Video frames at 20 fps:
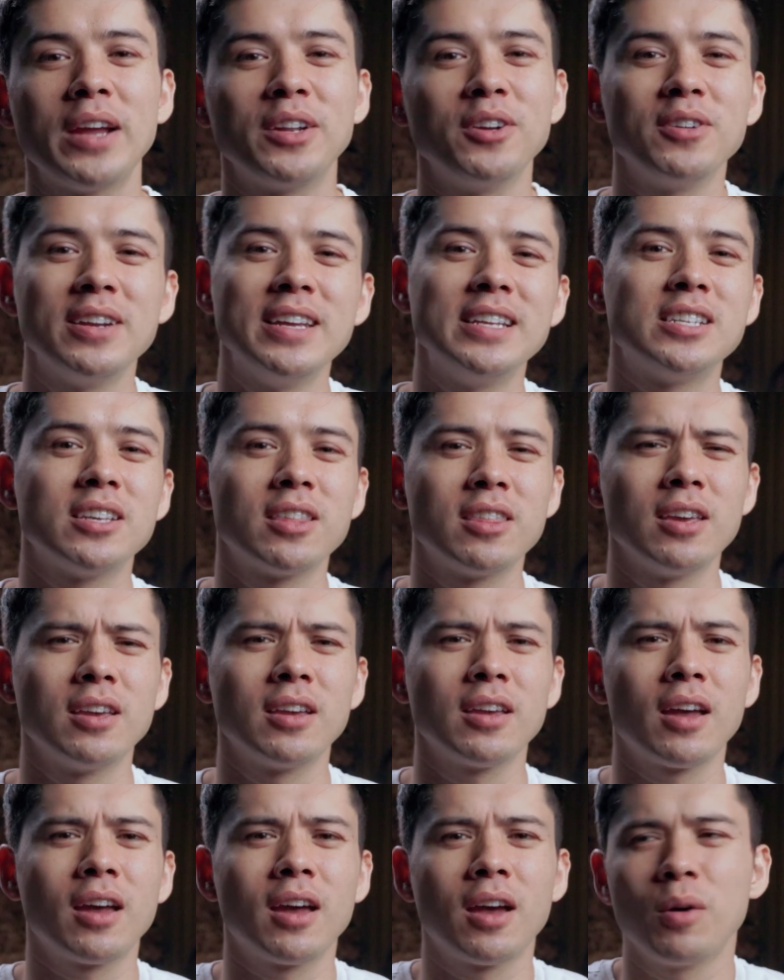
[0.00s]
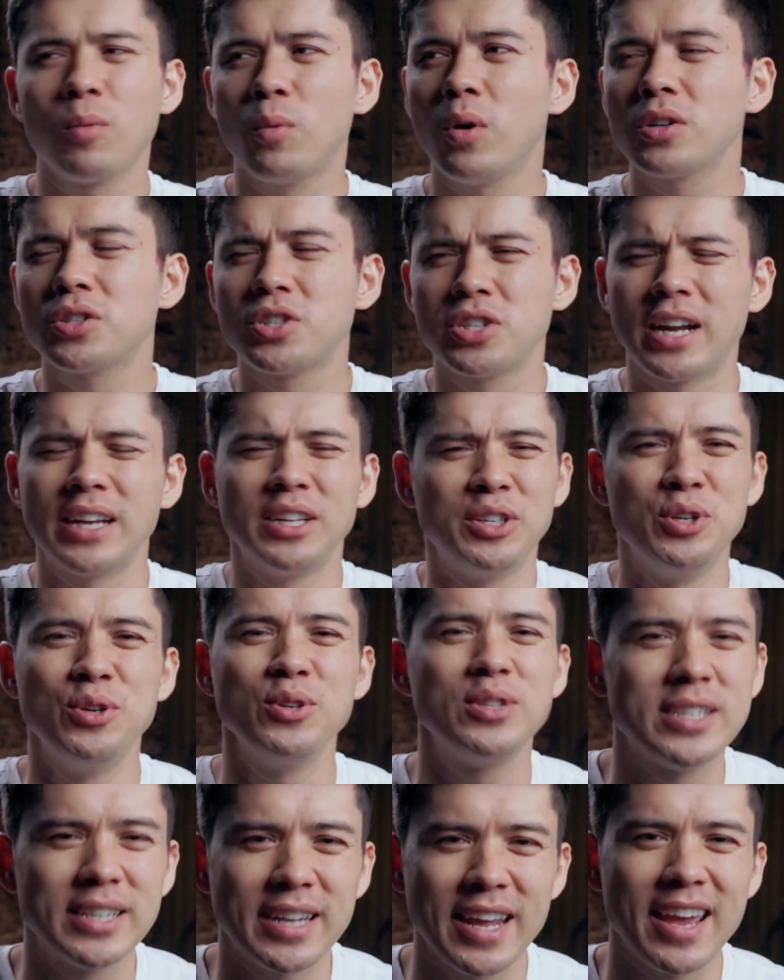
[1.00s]
don't need to think, what should I do
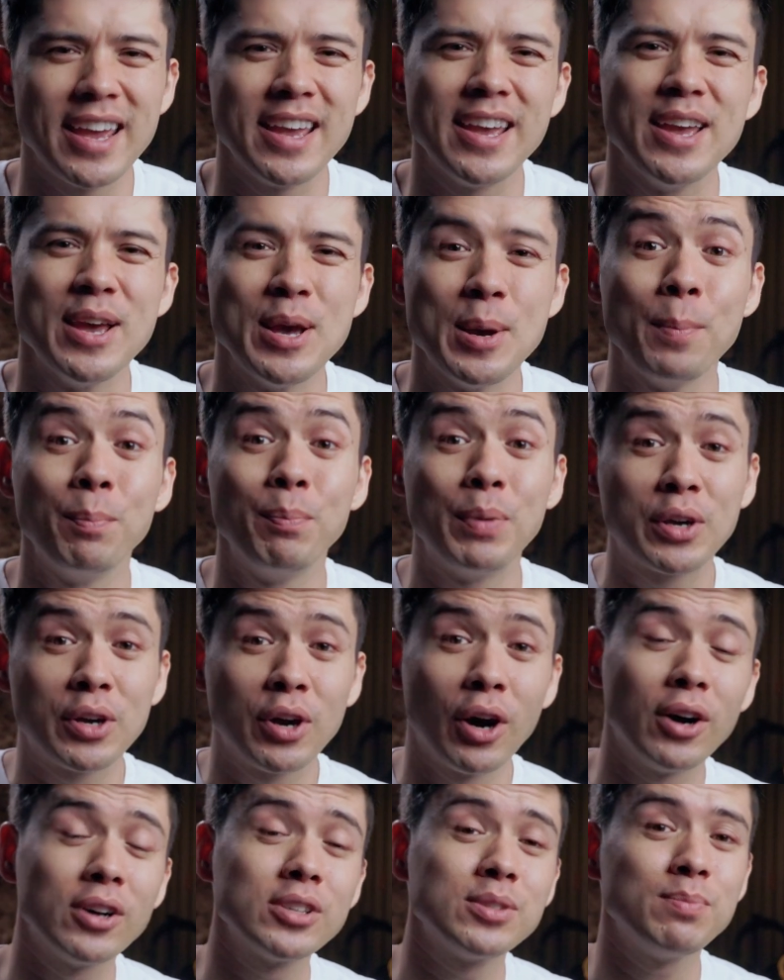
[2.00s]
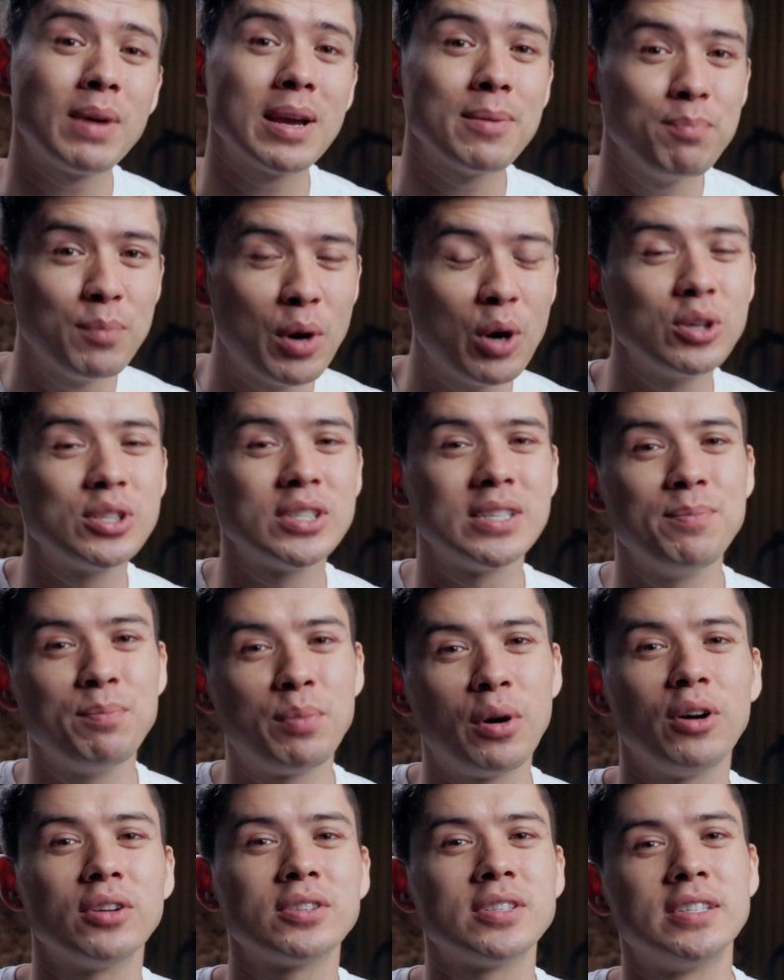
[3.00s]
today? Because my most
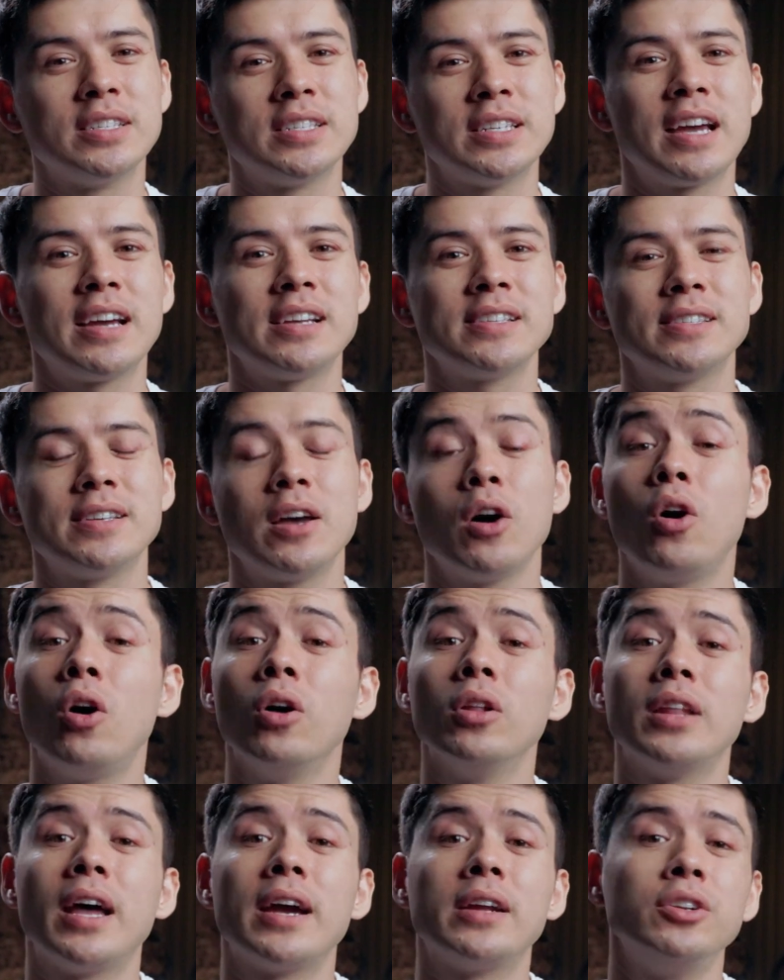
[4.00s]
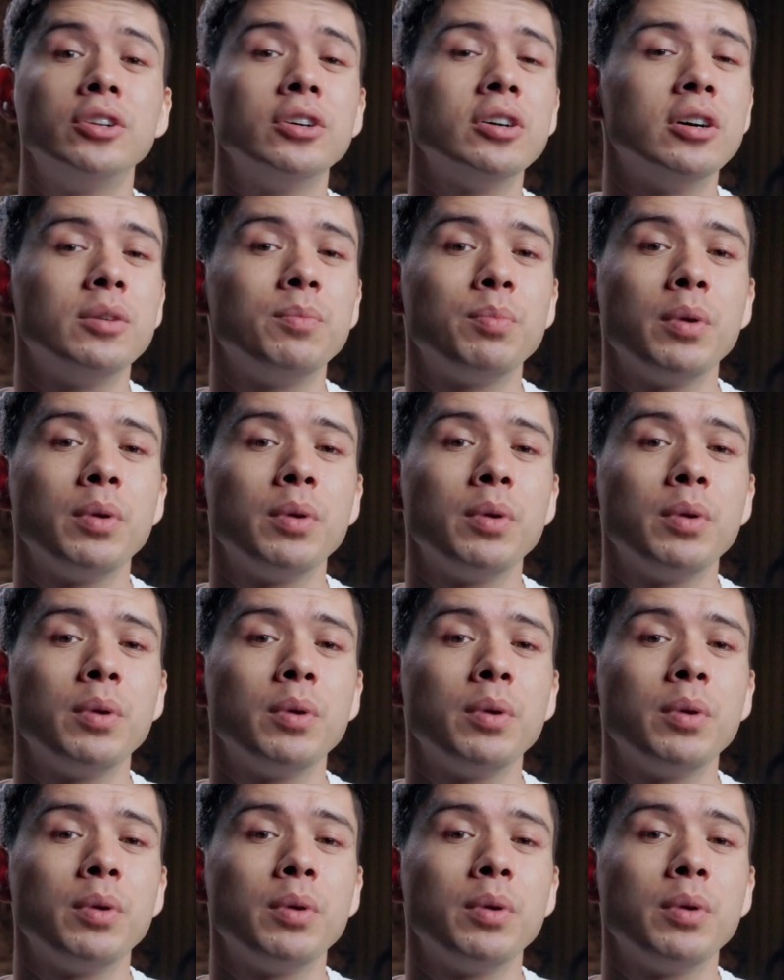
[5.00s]
important tasks are all lined up,